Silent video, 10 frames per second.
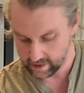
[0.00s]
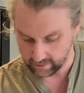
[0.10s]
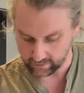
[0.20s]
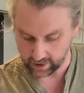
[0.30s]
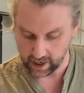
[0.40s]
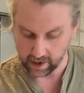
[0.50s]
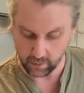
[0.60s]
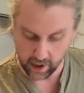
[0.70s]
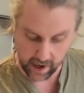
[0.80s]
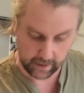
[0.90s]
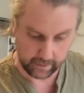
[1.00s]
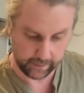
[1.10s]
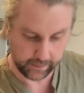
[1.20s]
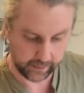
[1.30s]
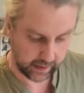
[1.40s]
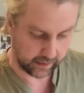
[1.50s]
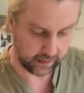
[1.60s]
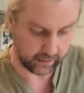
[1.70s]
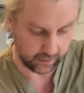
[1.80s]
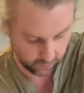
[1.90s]
if you get it wet, because
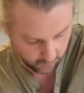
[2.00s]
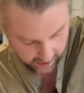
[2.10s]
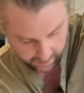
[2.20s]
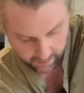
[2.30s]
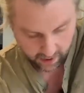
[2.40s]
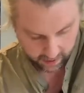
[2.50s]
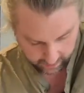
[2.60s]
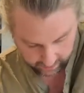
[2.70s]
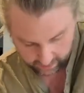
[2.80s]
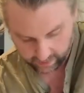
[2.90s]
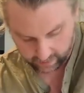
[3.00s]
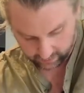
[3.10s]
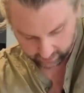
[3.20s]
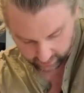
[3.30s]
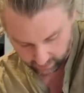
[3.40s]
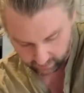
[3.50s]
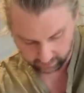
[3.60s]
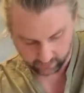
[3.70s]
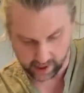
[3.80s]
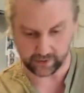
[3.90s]
it's just way more. So
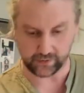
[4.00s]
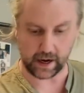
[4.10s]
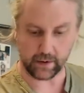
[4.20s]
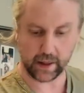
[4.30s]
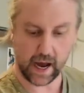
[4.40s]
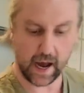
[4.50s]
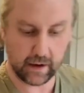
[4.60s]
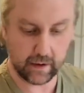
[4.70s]
rice flour that,